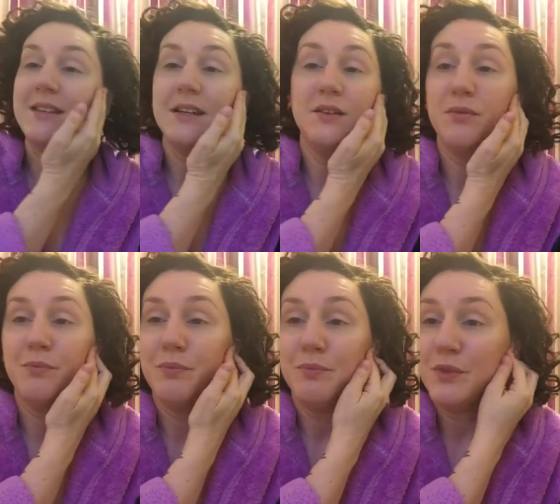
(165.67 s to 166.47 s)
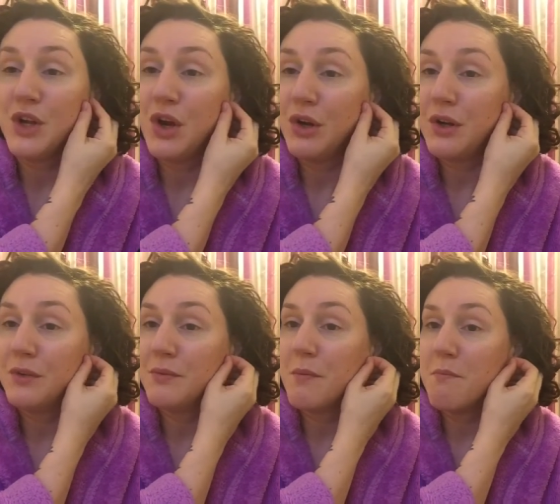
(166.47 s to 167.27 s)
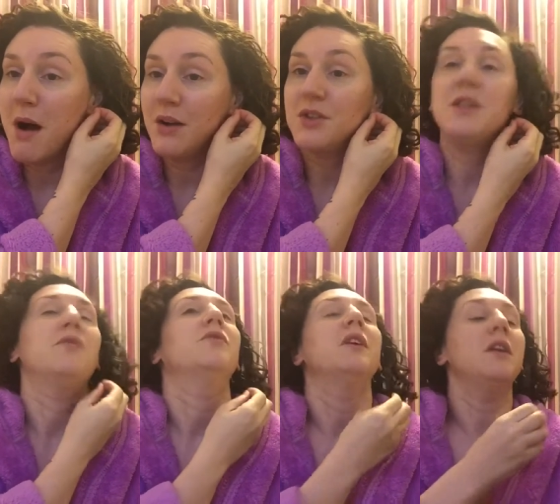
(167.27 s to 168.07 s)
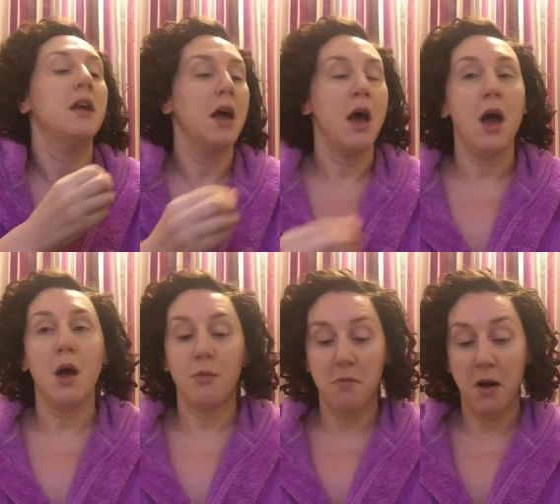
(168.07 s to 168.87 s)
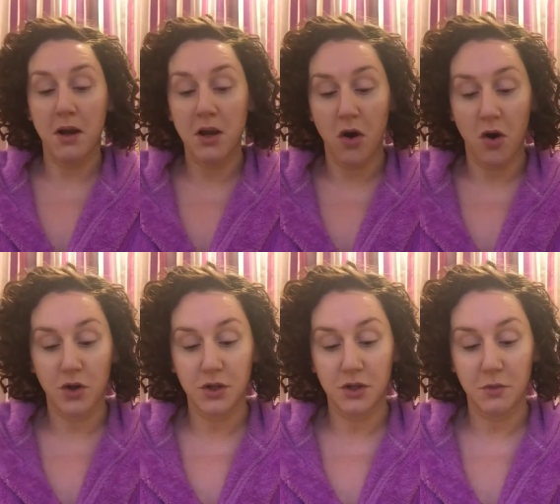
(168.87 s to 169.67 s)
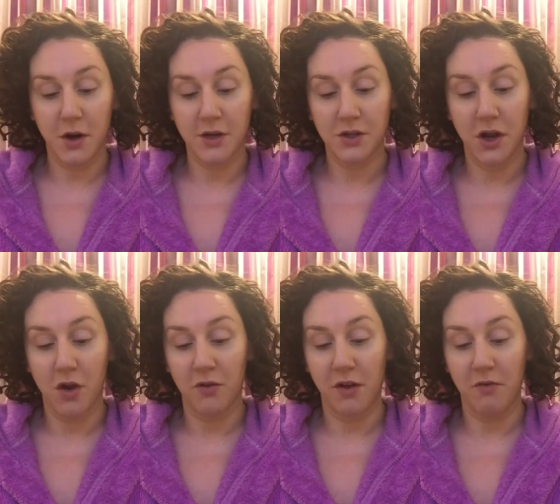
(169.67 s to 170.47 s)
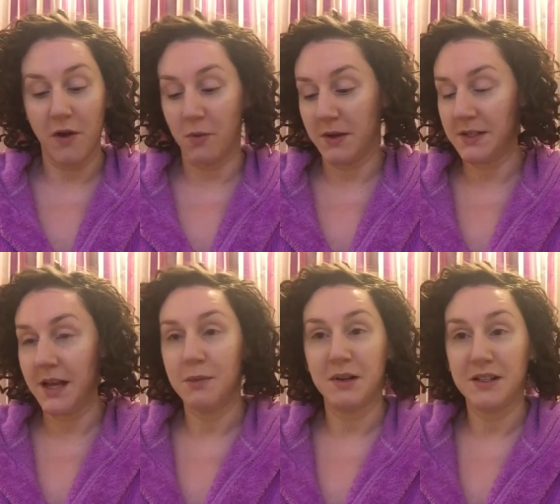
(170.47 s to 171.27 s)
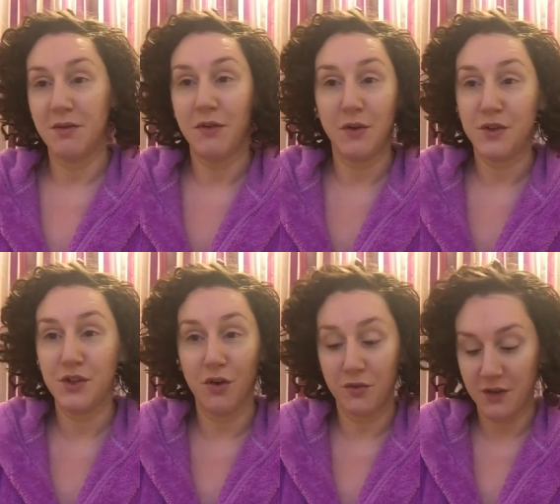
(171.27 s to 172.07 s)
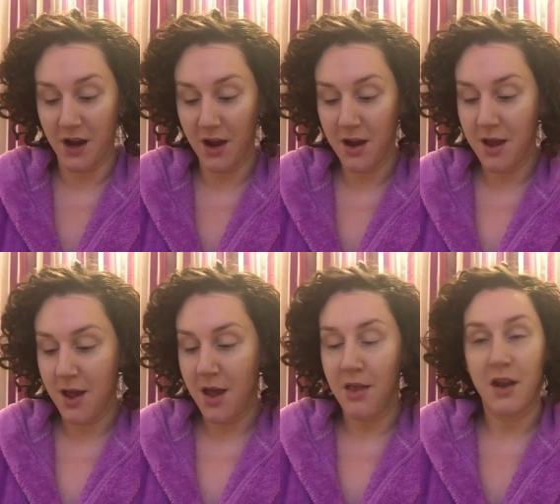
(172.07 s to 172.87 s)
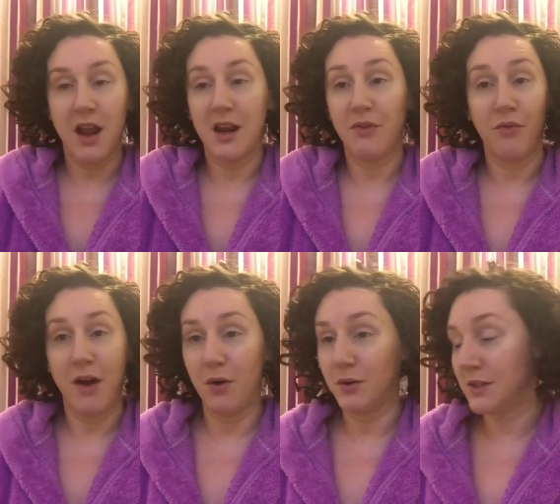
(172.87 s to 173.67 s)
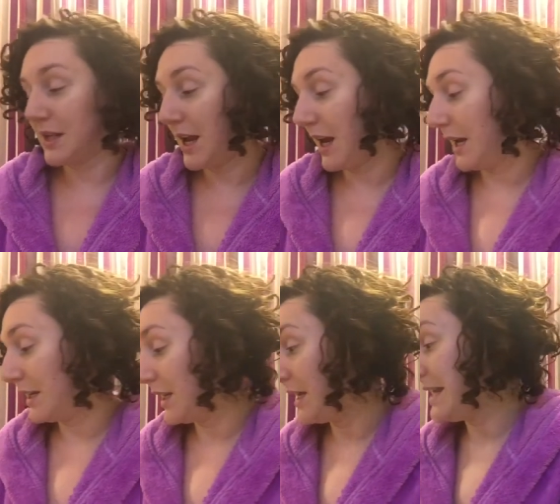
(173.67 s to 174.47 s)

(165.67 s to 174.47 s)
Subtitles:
didn't look much different, but my gosh, when I took it off and I felt my skin felt softer than it had felt in